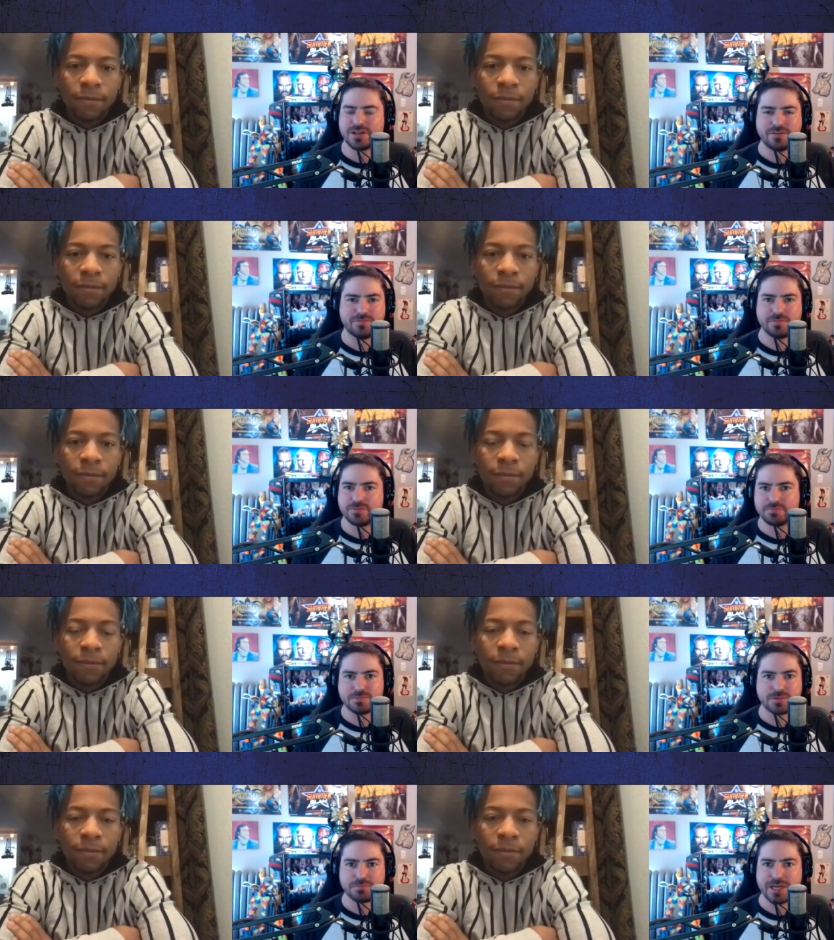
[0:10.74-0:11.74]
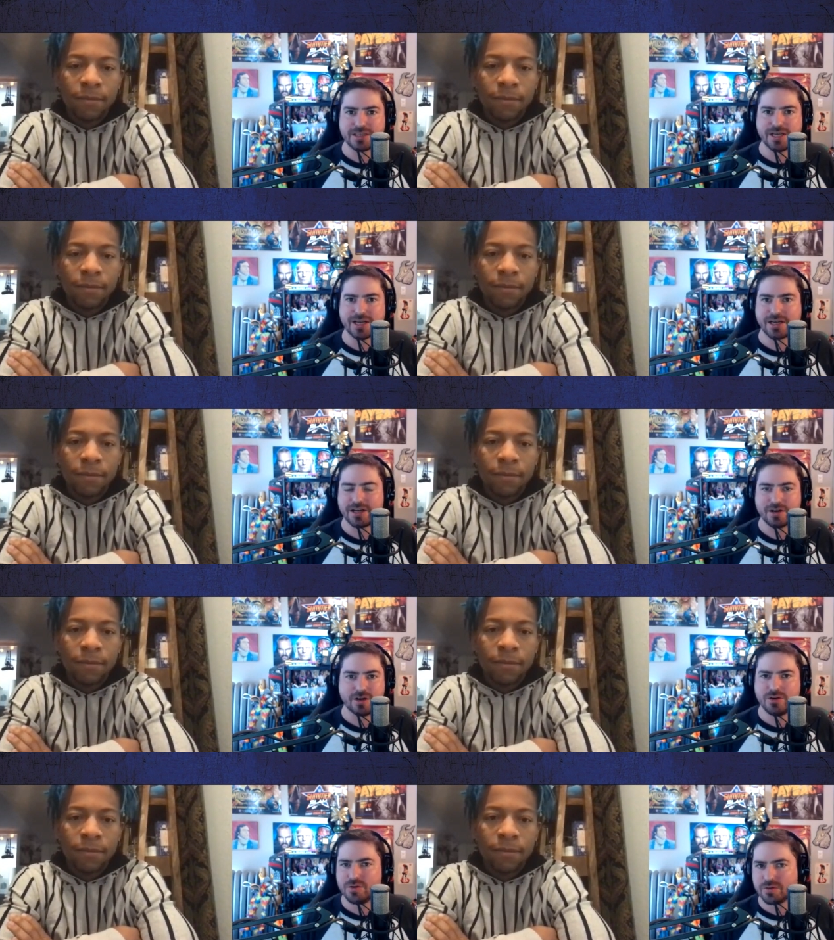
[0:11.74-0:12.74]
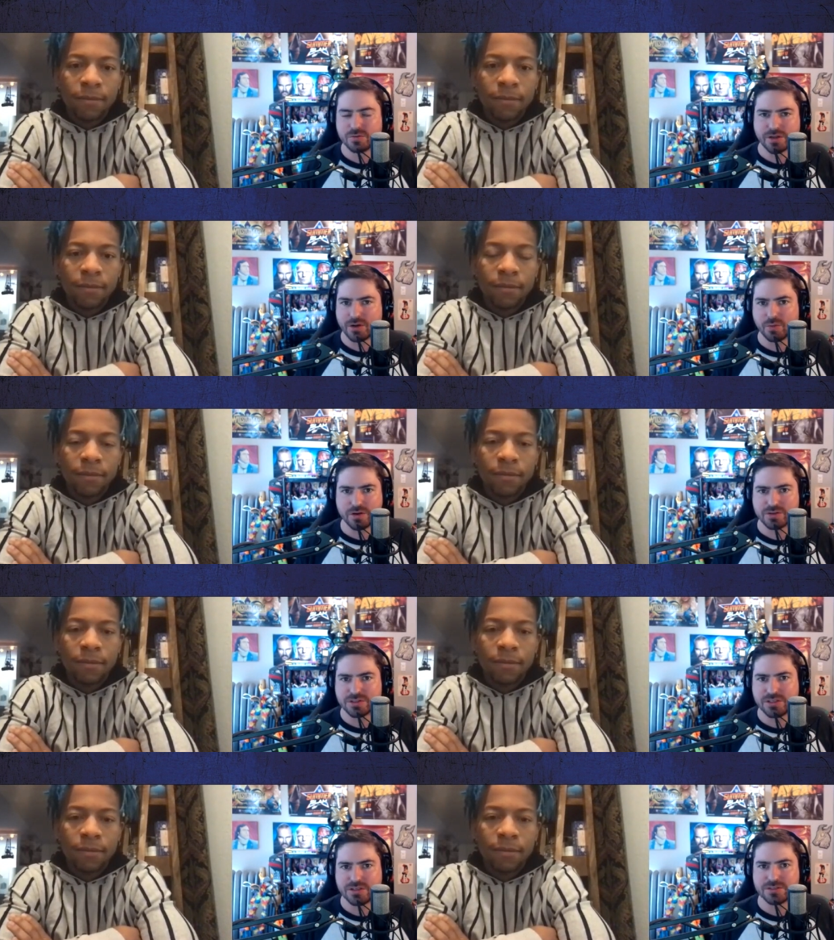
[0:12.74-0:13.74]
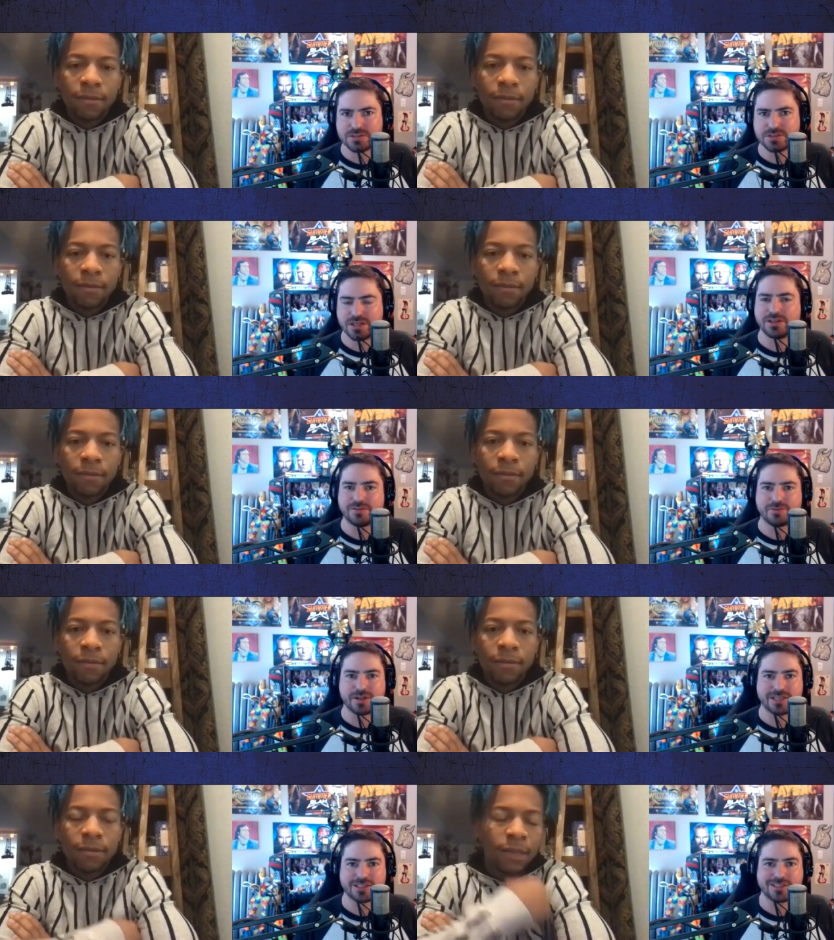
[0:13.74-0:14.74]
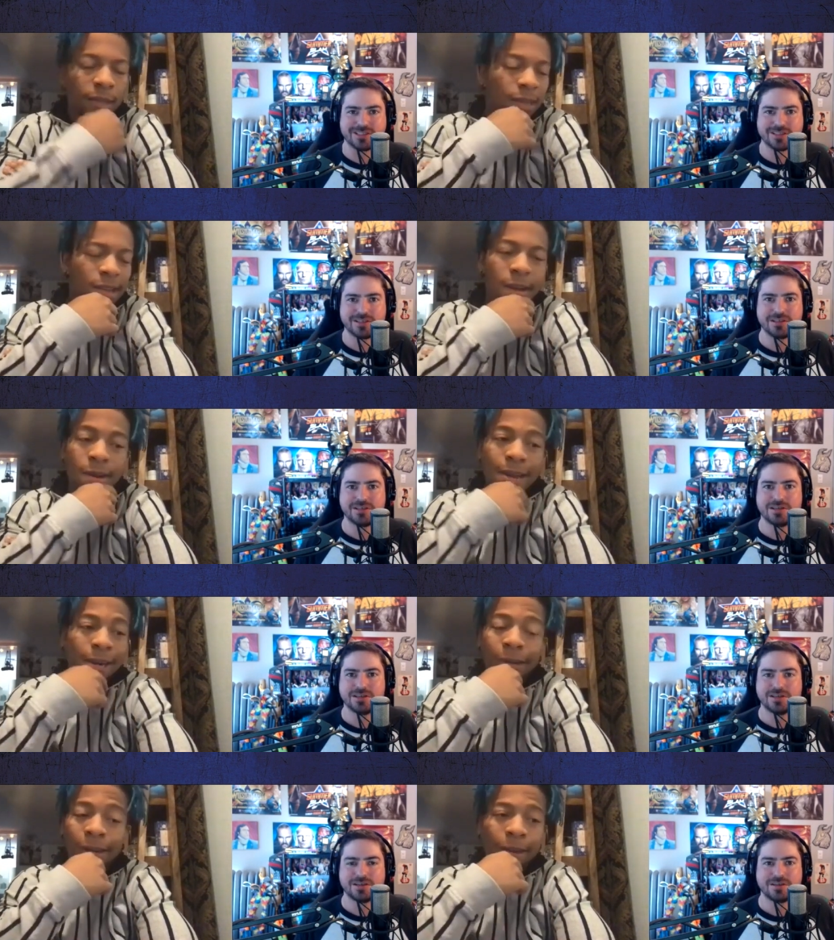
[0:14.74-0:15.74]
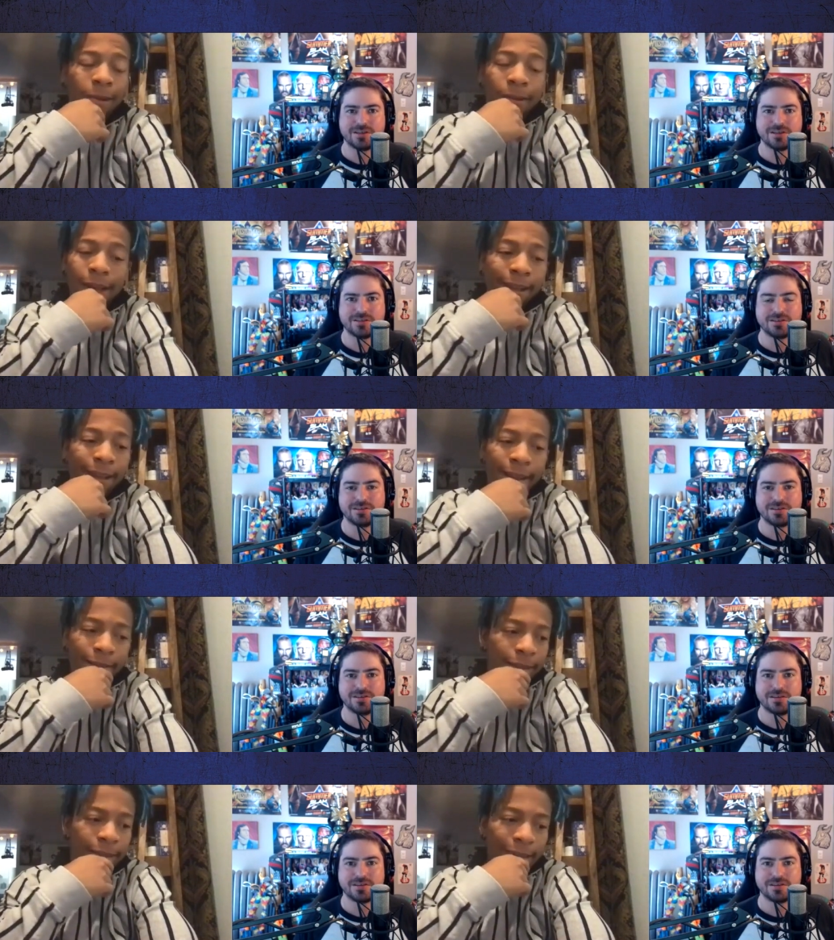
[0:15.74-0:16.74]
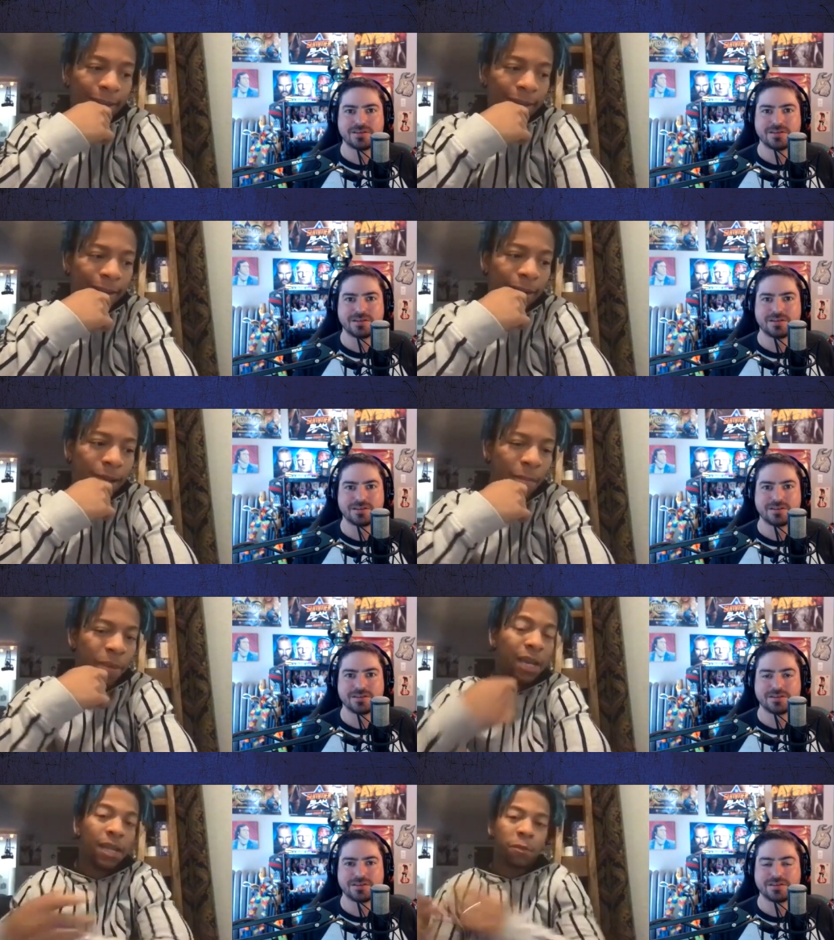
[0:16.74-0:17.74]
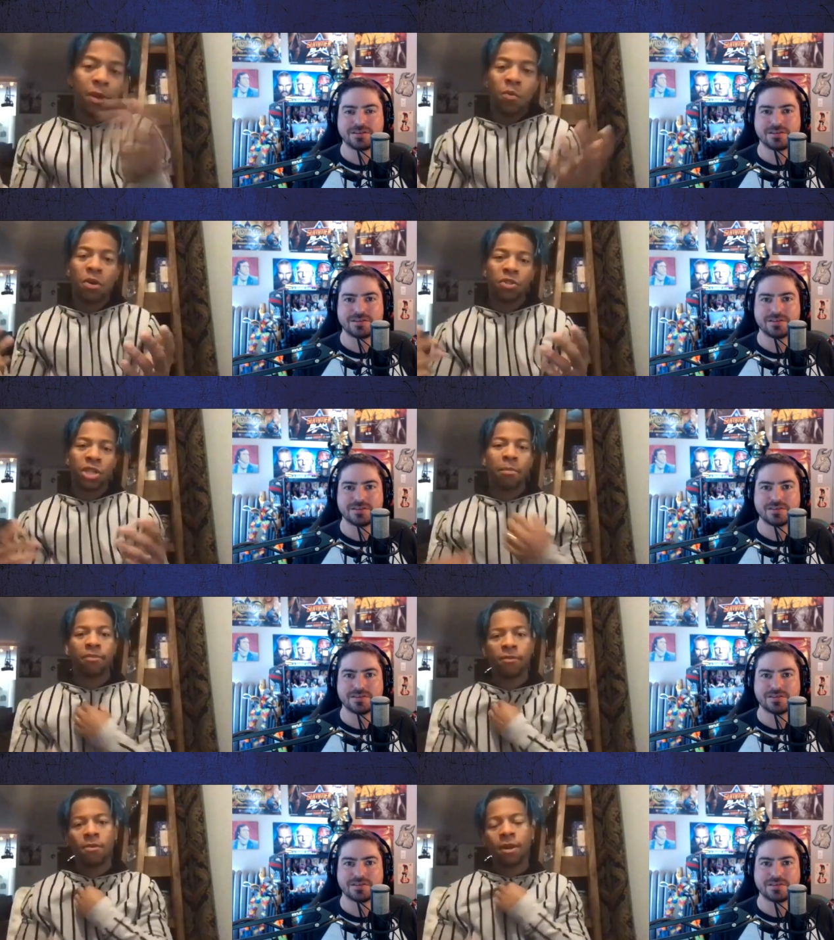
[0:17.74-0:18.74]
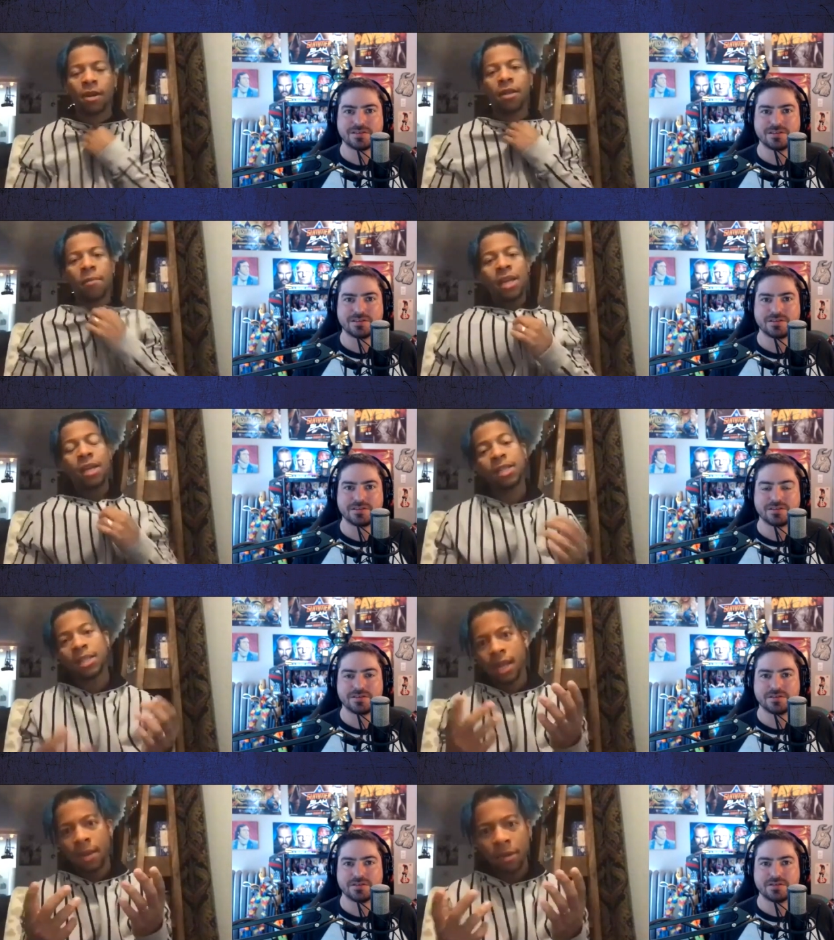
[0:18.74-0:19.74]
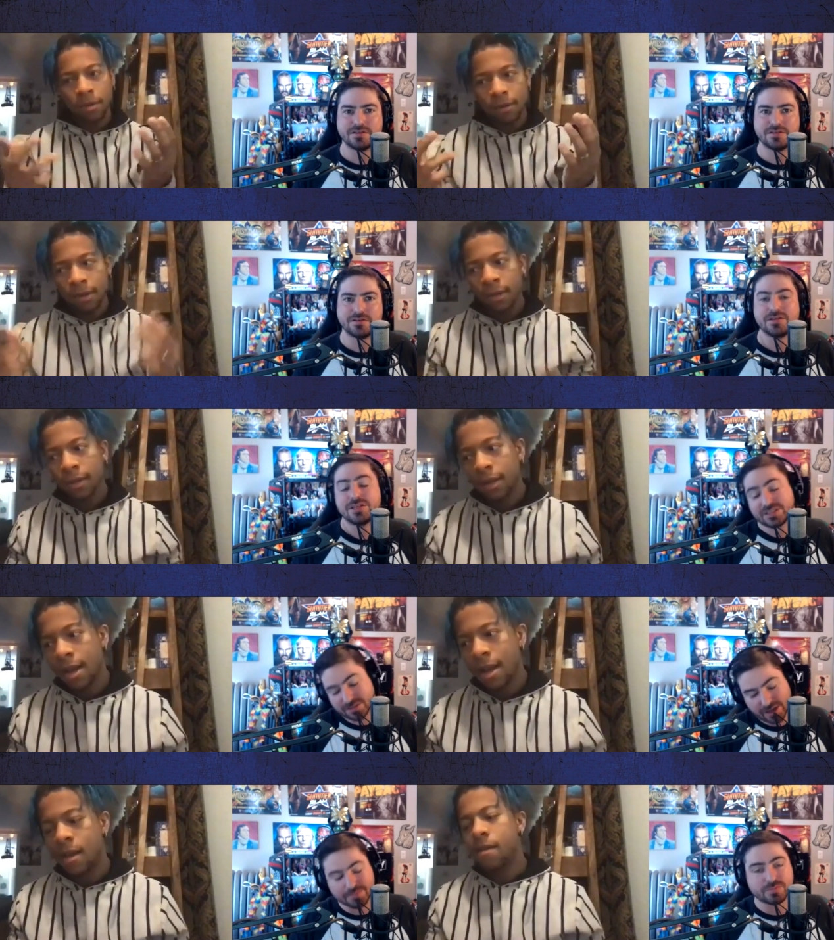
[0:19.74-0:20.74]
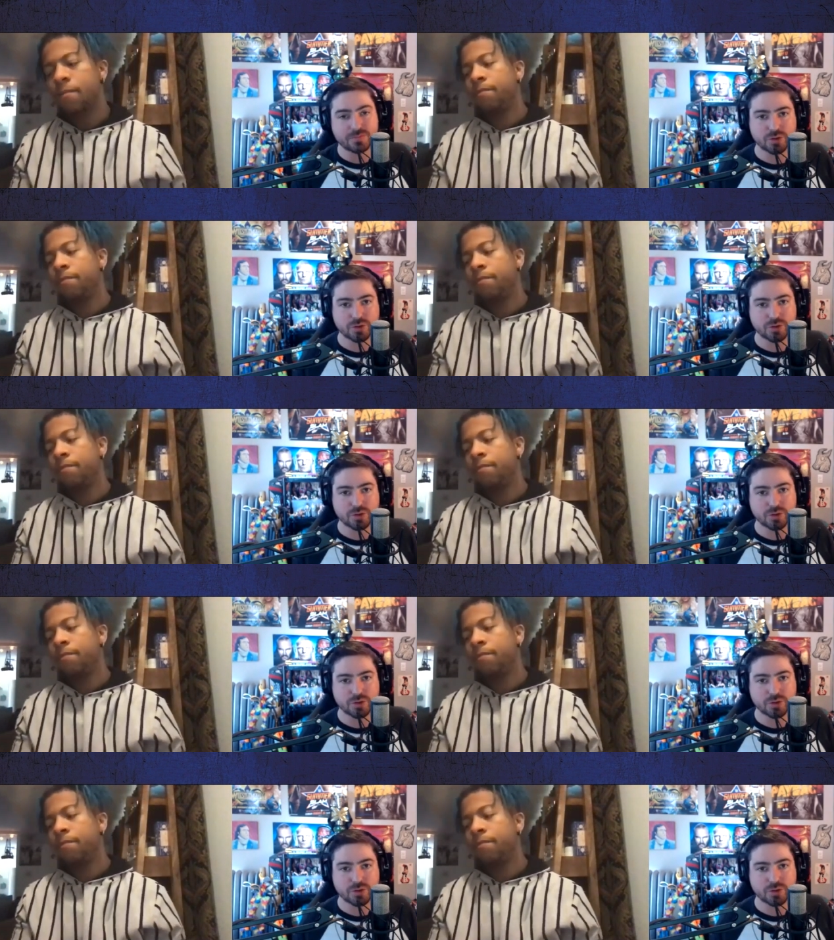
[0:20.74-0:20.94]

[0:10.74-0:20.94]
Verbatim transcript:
Speaker 1: he make that kind of known to you, or like, where do you see his ceiling for Lashley?
Speaker 2: Oh, I don't know. I, I really don't know. I mean, he's been a world champ before. I mean, ECW. Yeah, um,